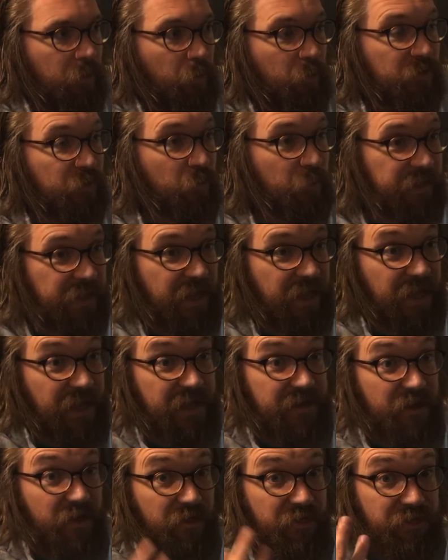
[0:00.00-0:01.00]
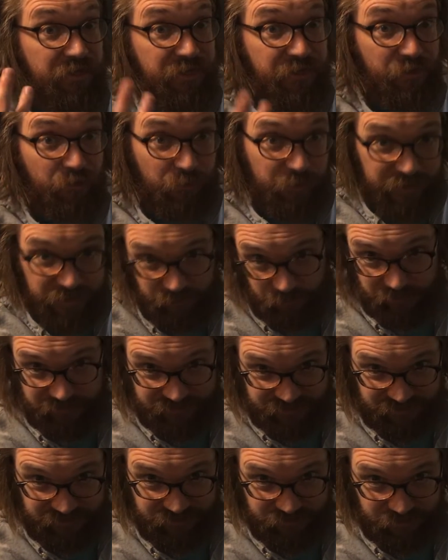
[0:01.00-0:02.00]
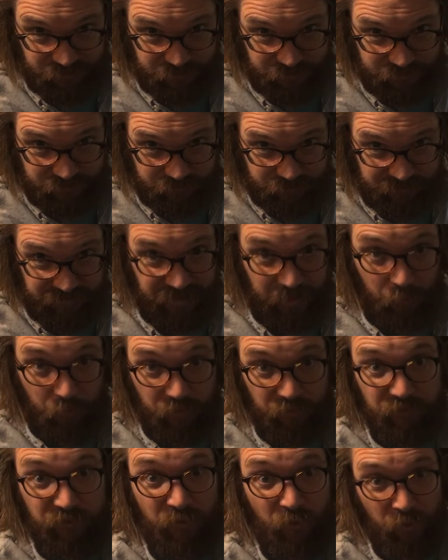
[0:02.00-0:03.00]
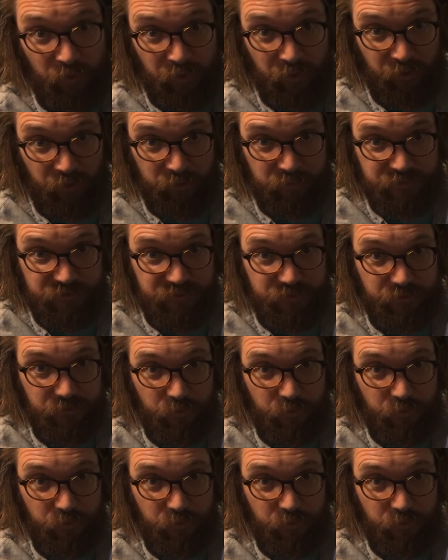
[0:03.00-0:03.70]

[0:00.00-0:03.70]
When we had three resistors that were 4 ohms.